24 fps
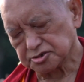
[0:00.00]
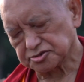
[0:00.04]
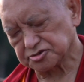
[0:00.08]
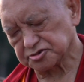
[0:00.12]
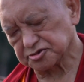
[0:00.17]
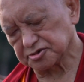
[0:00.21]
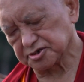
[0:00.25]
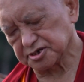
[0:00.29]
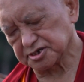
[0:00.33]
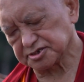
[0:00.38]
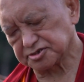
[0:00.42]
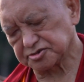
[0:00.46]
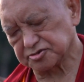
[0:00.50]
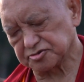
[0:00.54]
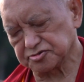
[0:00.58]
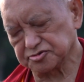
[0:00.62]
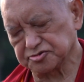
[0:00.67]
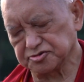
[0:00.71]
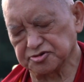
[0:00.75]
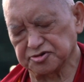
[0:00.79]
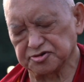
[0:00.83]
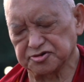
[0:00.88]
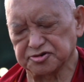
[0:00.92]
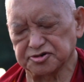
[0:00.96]
So as
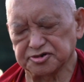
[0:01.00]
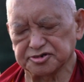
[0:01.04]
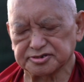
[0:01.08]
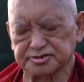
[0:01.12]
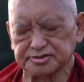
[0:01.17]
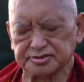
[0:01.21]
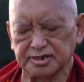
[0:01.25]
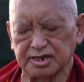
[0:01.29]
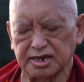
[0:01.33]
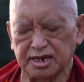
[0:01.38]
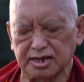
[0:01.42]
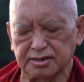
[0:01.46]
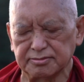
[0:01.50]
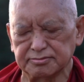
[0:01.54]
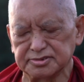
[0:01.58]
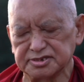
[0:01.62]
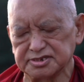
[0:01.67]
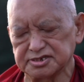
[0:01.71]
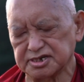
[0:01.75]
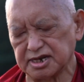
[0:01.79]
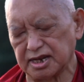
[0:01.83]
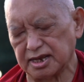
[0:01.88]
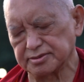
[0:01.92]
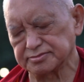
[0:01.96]
you heard uh,
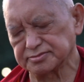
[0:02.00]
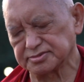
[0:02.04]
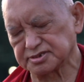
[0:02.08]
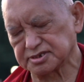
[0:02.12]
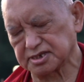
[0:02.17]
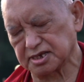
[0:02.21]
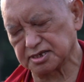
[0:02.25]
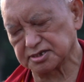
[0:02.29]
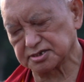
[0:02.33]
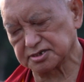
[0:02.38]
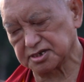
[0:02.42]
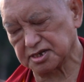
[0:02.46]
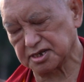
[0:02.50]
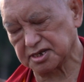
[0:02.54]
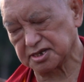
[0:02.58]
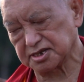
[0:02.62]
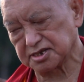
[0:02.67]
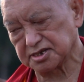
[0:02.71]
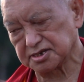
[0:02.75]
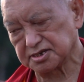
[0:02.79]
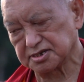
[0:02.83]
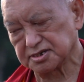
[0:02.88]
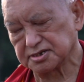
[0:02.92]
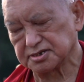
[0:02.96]
many times, and uh,
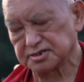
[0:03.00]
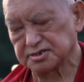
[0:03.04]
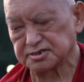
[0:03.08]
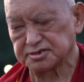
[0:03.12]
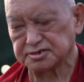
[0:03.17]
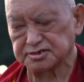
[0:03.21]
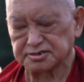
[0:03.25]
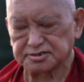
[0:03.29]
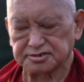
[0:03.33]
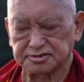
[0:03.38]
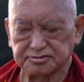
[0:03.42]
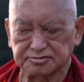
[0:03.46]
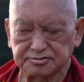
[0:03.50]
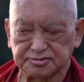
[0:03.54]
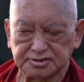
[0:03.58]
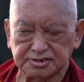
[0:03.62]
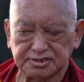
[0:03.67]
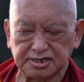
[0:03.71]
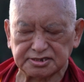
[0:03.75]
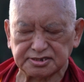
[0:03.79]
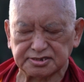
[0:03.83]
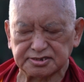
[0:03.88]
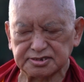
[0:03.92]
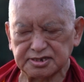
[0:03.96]
so we
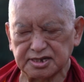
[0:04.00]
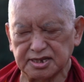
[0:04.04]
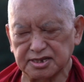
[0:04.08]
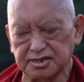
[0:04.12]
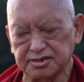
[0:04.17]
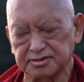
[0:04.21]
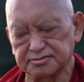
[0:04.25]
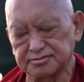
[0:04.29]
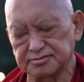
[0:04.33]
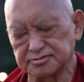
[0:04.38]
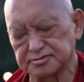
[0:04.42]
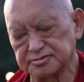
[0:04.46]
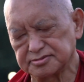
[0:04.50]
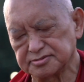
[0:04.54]
just uh,